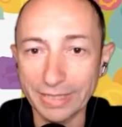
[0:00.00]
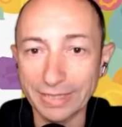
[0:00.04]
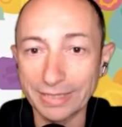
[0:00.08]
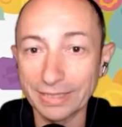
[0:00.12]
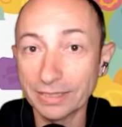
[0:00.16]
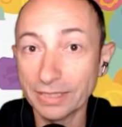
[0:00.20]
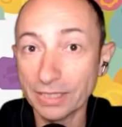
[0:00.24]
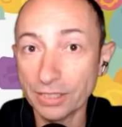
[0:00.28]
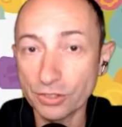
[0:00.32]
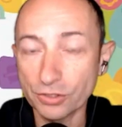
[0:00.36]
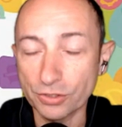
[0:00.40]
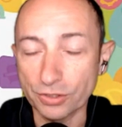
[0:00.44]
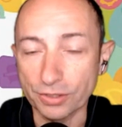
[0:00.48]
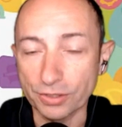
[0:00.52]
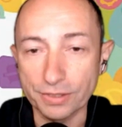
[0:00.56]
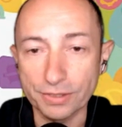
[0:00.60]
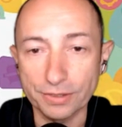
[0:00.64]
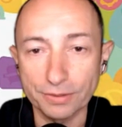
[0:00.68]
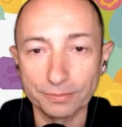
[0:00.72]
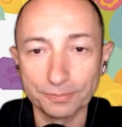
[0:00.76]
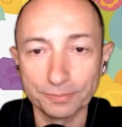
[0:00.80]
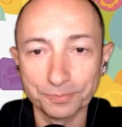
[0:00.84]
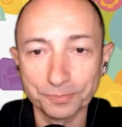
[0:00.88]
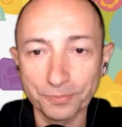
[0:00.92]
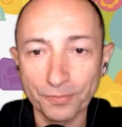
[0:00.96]
and
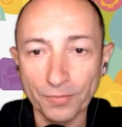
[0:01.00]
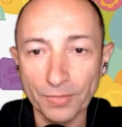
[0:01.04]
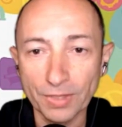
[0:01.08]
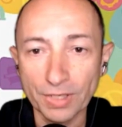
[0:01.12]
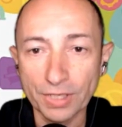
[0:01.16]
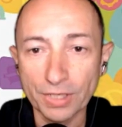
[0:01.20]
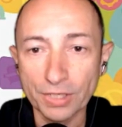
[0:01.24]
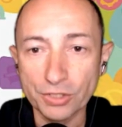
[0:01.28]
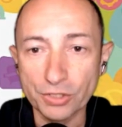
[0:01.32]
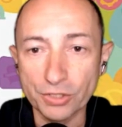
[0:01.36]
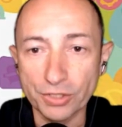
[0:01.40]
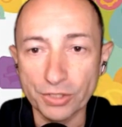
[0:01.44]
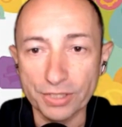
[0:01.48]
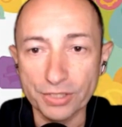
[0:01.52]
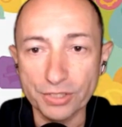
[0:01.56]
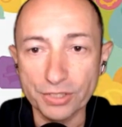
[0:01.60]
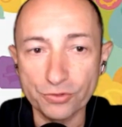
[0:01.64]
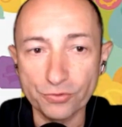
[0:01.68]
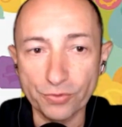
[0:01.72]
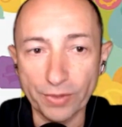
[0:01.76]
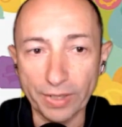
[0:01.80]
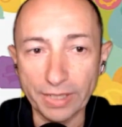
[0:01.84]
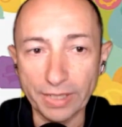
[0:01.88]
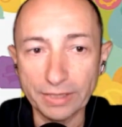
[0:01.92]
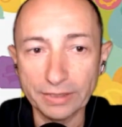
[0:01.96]
addictions. She has
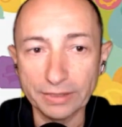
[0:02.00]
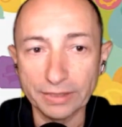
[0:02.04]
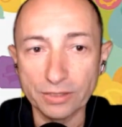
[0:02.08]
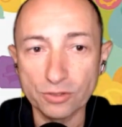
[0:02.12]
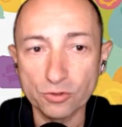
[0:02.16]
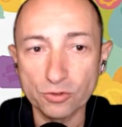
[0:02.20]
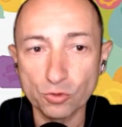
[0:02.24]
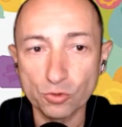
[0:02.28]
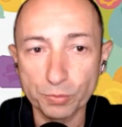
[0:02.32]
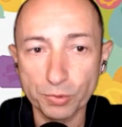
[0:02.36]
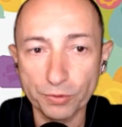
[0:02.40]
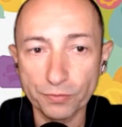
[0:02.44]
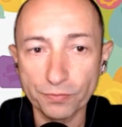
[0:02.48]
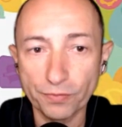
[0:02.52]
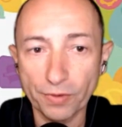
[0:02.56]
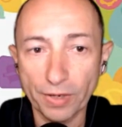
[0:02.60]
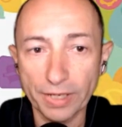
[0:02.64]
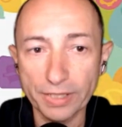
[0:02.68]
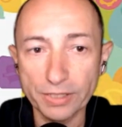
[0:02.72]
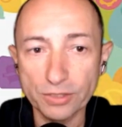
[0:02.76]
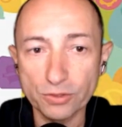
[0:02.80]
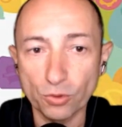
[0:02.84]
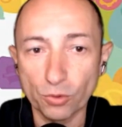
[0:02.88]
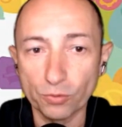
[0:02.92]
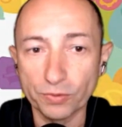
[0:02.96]
trained and
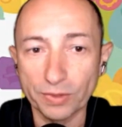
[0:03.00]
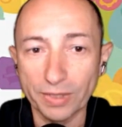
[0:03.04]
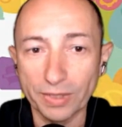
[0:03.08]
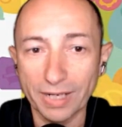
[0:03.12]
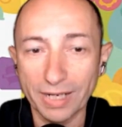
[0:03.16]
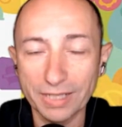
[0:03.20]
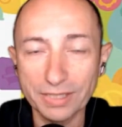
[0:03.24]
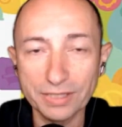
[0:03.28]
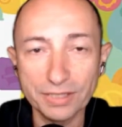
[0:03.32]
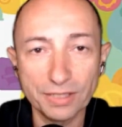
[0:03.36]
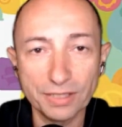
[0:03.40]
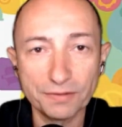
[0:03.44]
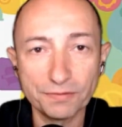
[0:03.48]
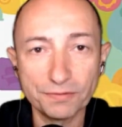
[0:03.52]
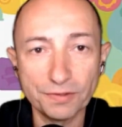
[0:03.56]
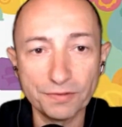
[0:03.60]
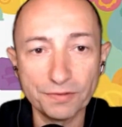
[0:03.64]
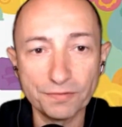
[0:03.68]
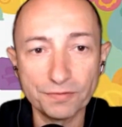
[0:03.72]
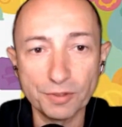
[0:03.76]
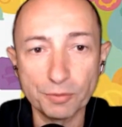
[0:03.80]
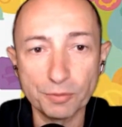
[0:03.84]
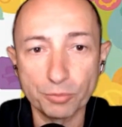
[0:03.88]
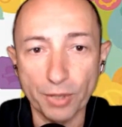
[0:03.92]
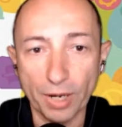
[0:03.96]
supervised over
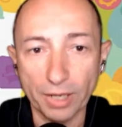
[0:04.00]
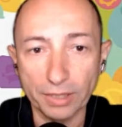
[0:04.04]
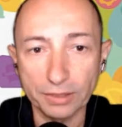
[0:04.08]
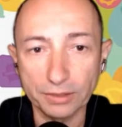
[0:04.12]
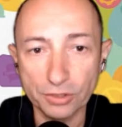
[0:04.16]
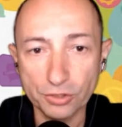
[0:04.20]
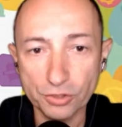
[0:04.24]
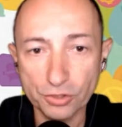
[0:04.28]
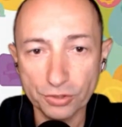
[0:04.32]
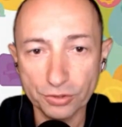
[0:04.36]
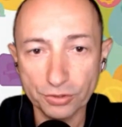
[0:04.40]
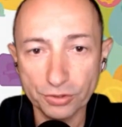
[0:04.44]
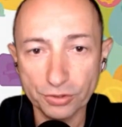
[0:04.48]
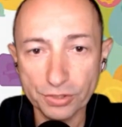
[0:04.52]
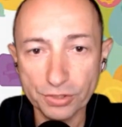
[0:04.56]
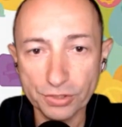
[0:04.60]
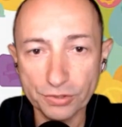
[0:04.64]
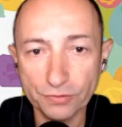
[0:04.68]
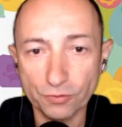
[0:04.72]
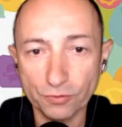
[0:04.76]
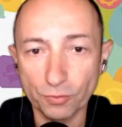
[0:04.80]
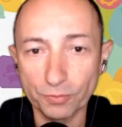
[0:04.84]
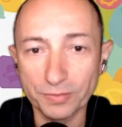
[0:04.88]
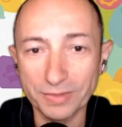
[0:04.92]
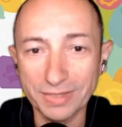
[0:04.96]
150
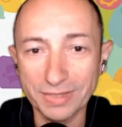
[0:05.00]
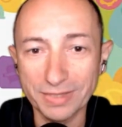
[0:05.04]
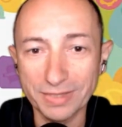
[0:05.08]
practitioners from